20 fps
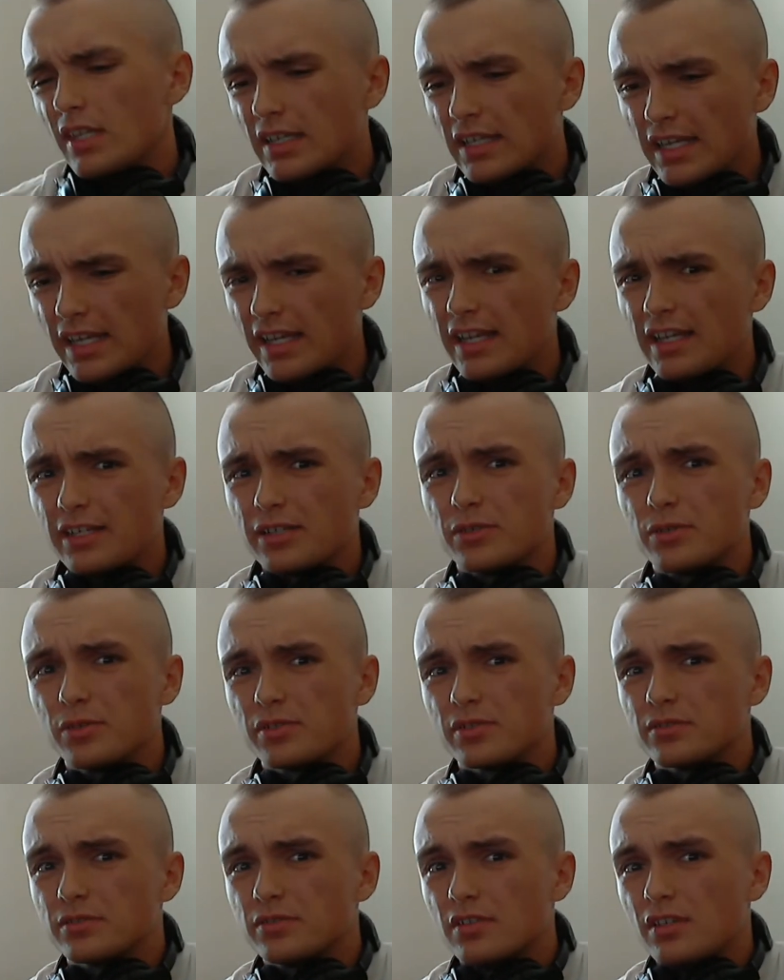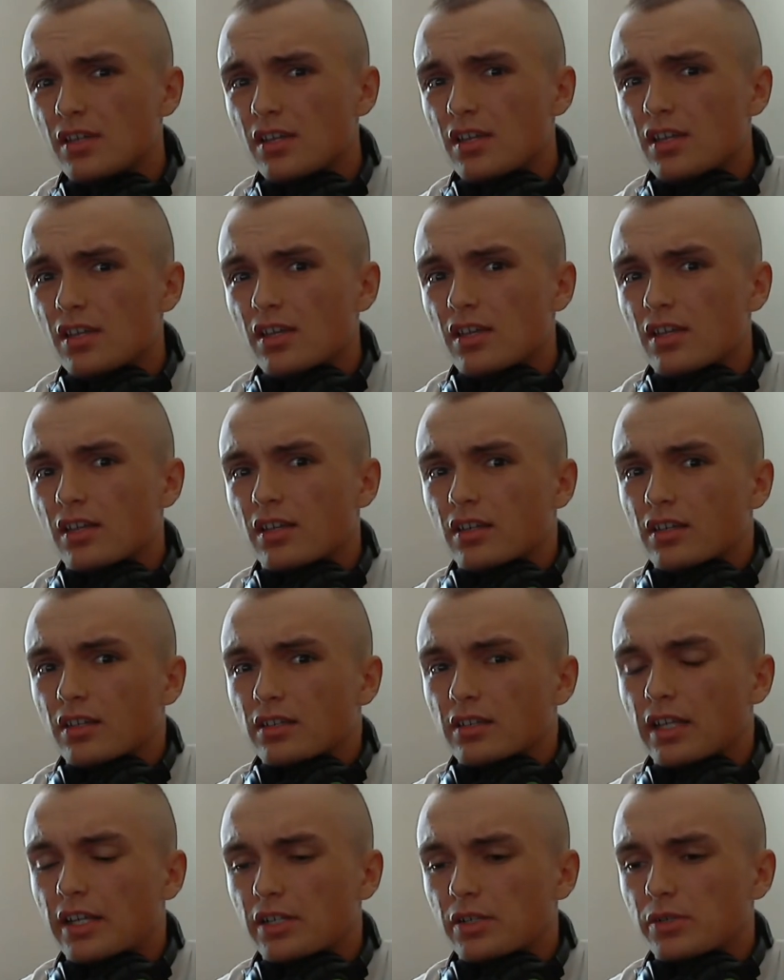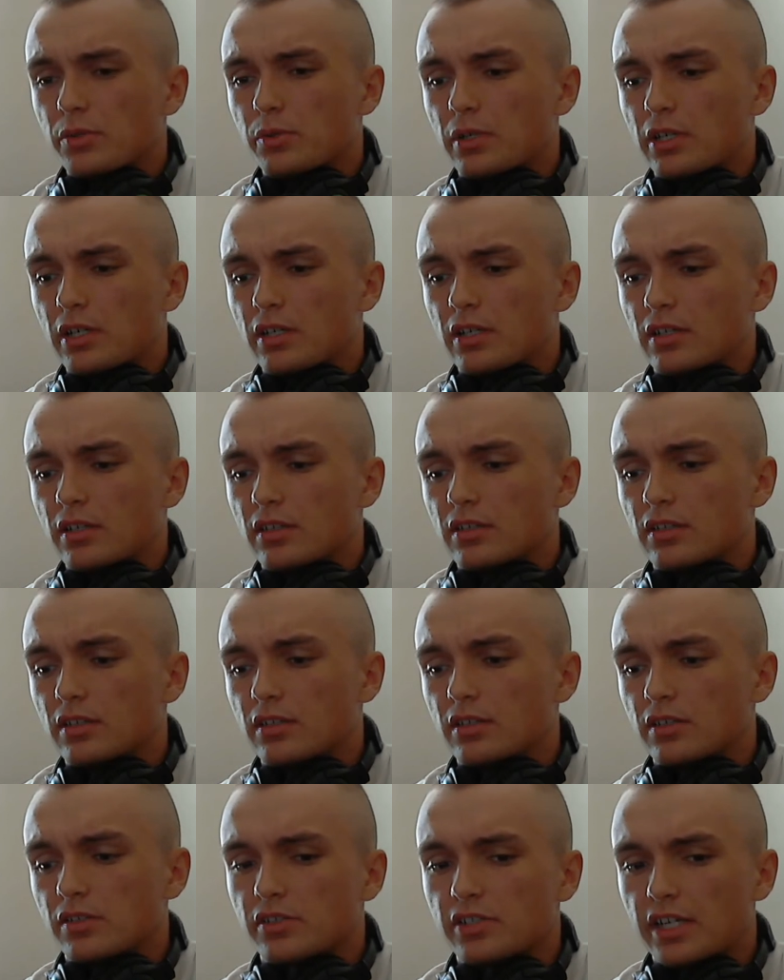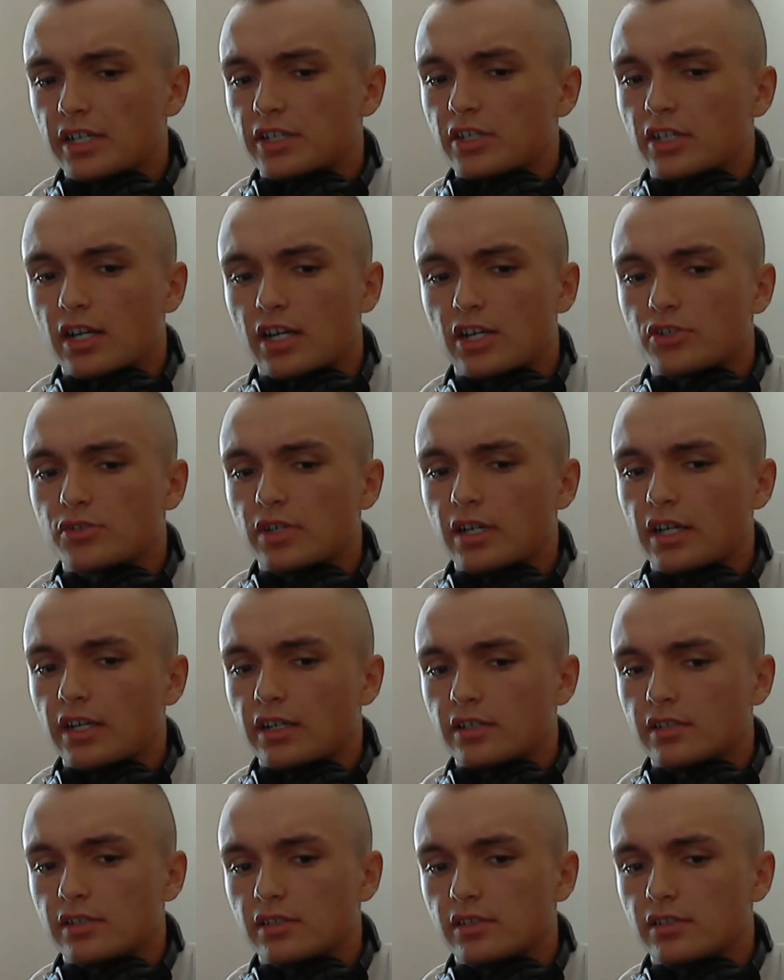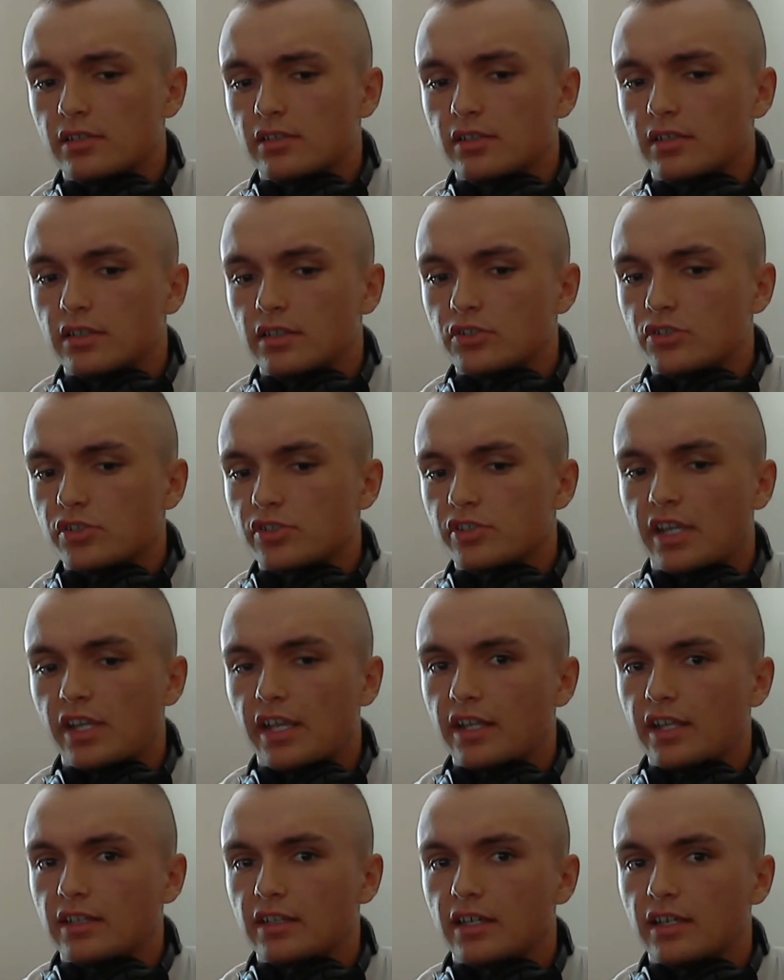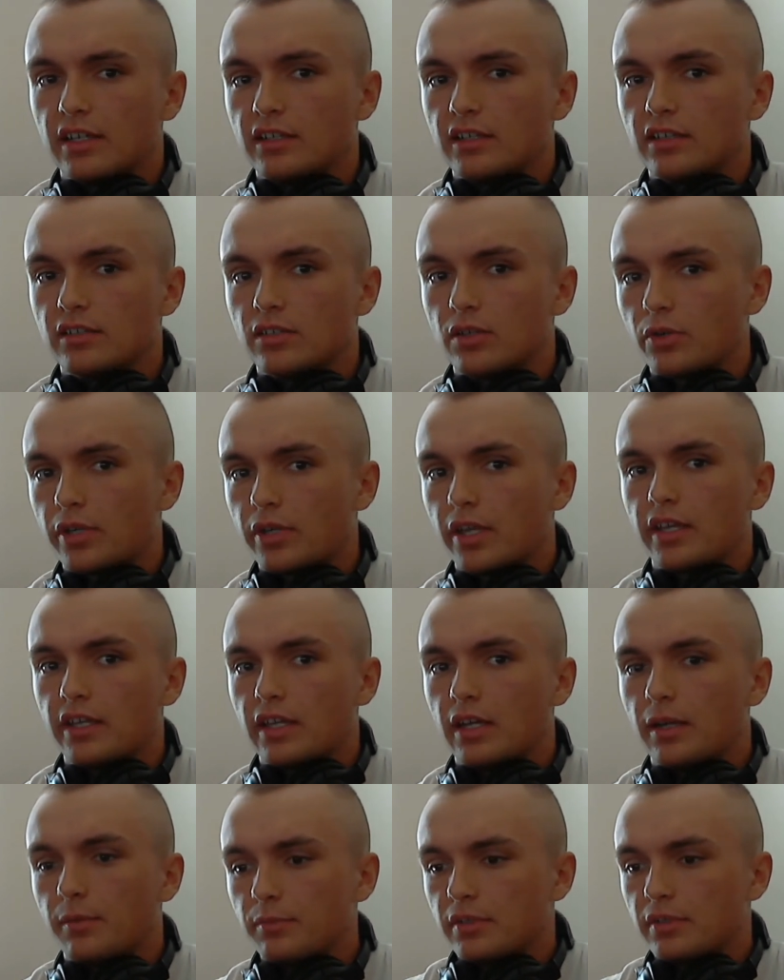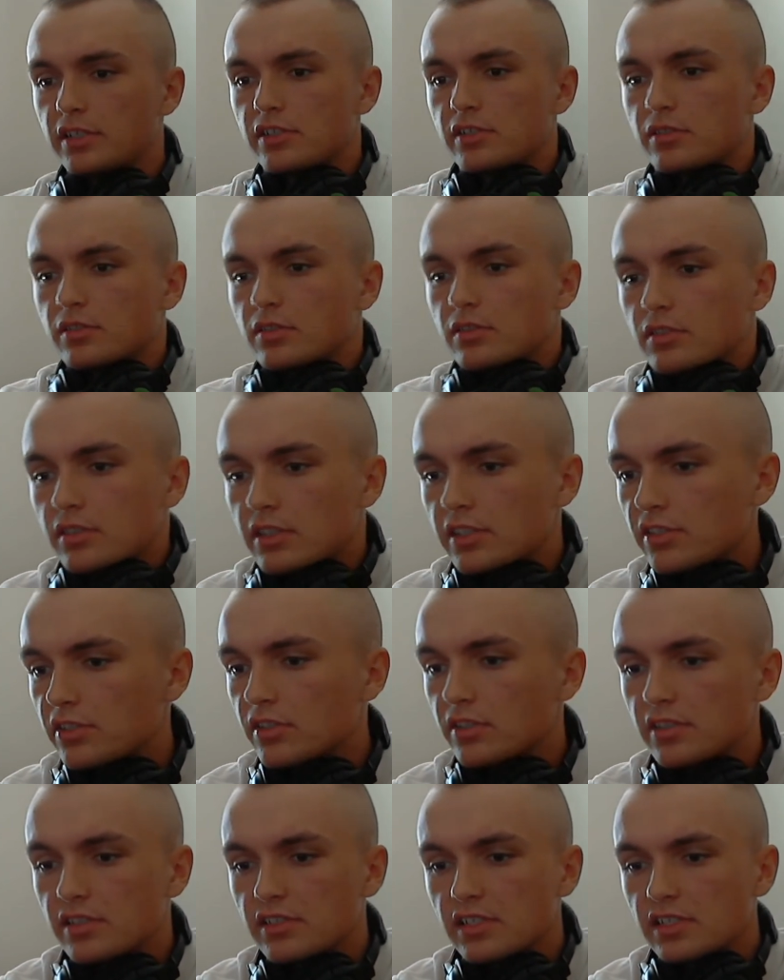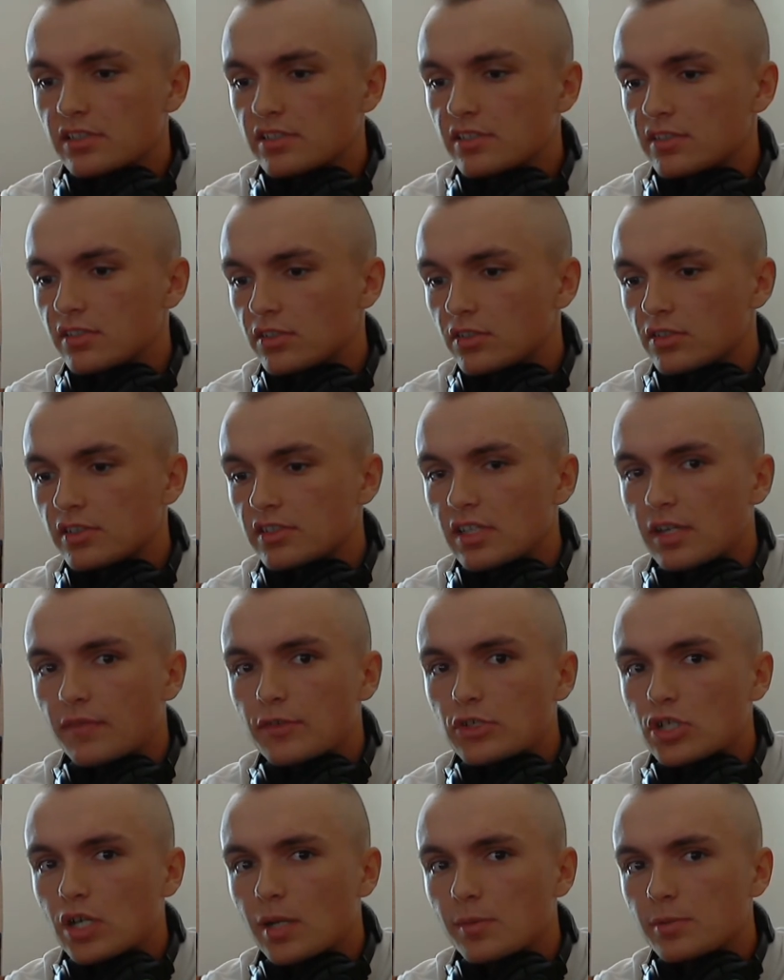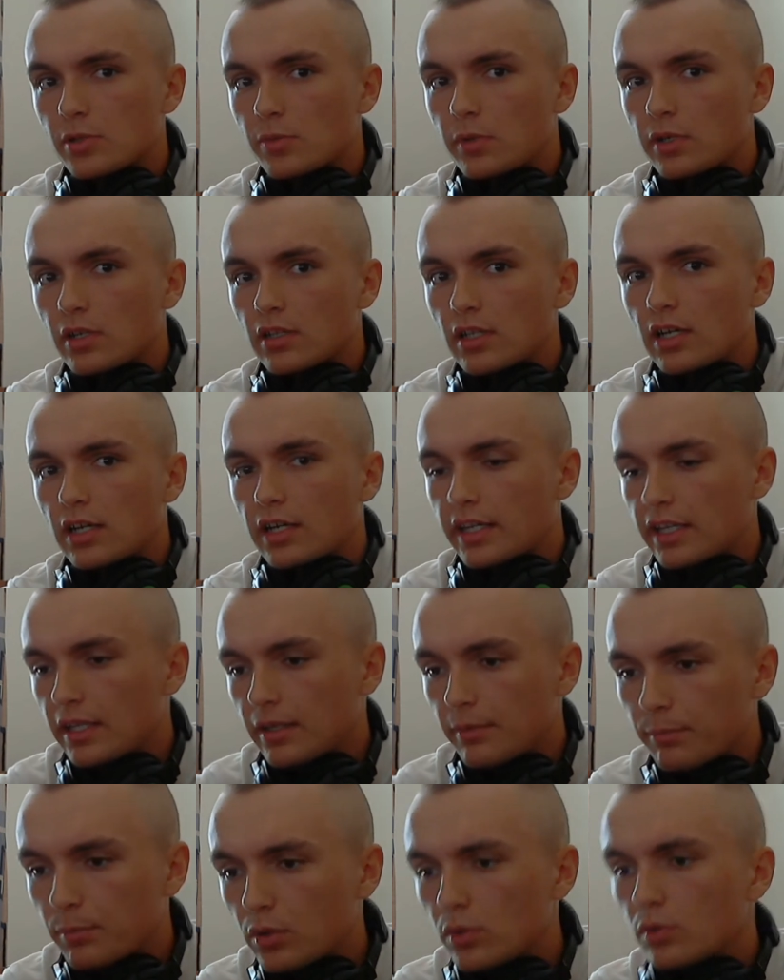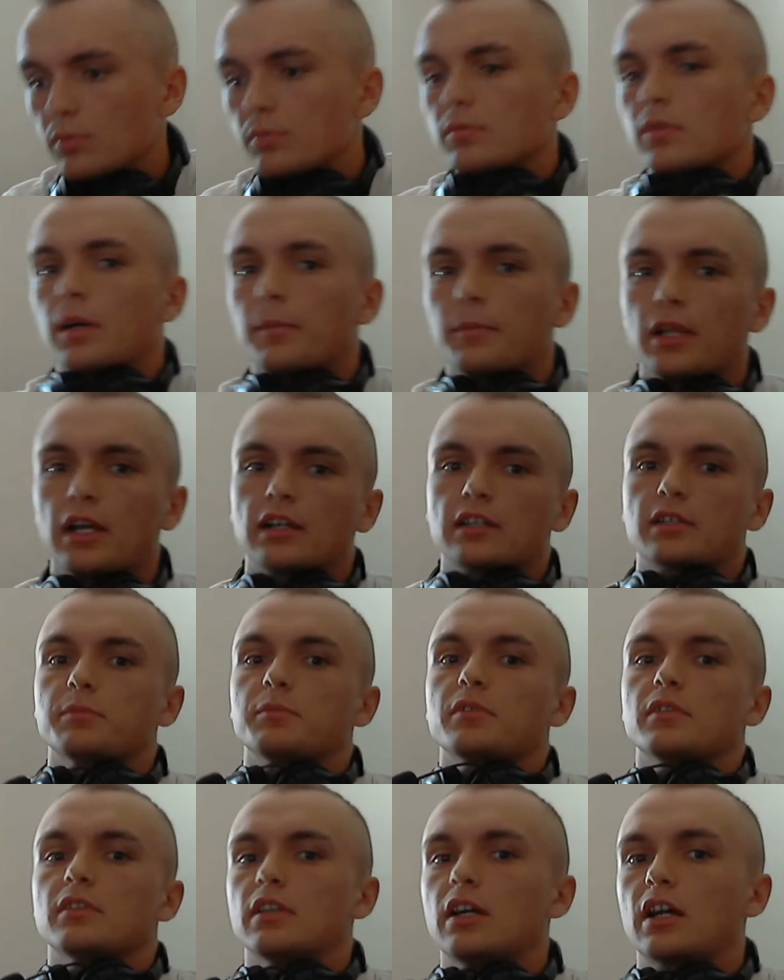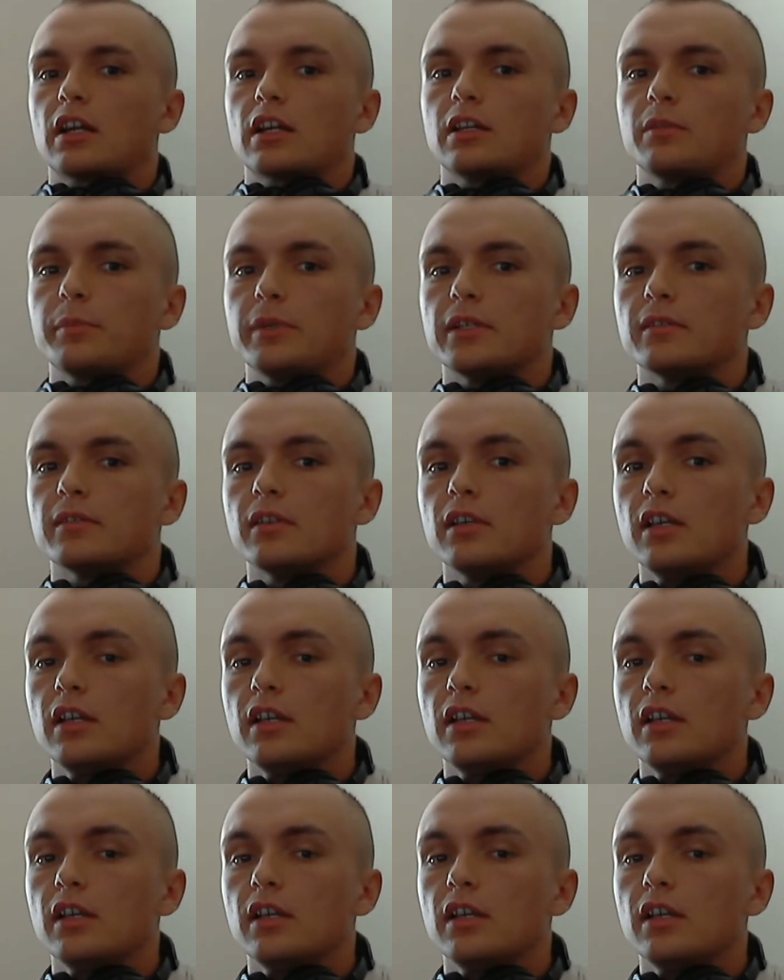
any hoozle then you uh, you sign your contract, just saying that okay, yep, these are these are the six or the seven jobs I want to lock in. Boom, I'm locked in, locking them in.